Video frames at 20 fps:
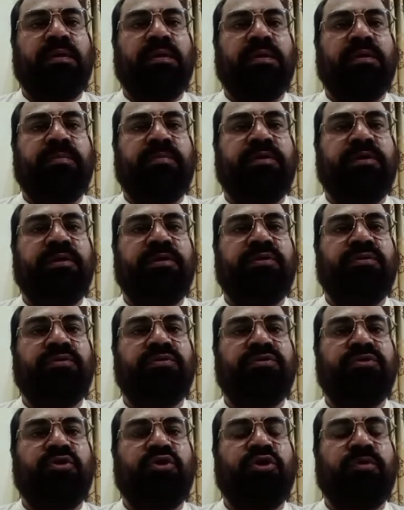Number 2,
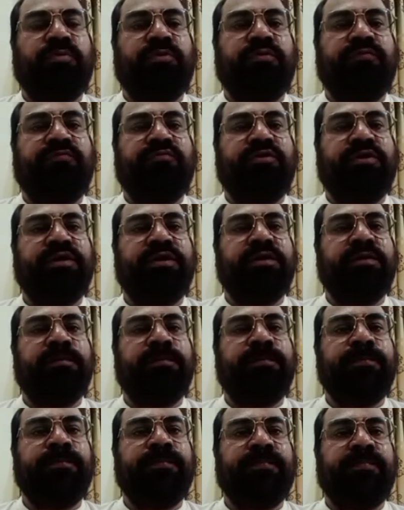sloped footing.
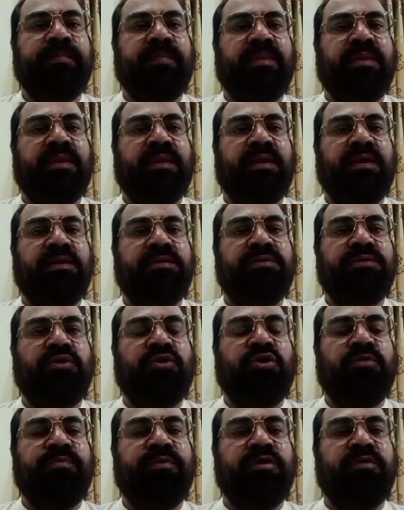A
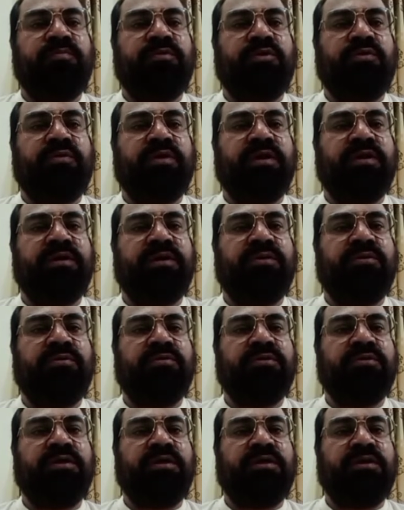slope is provided
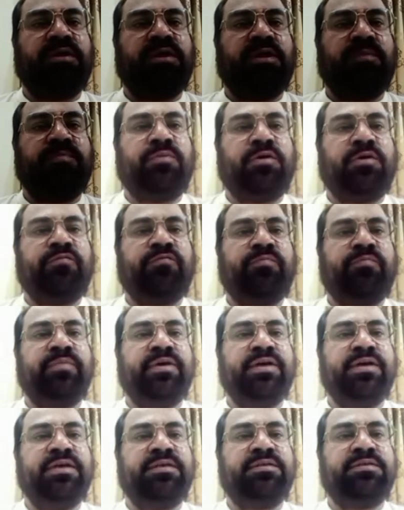on the top of
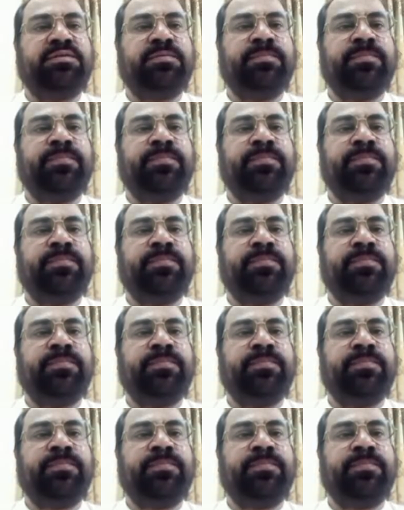base.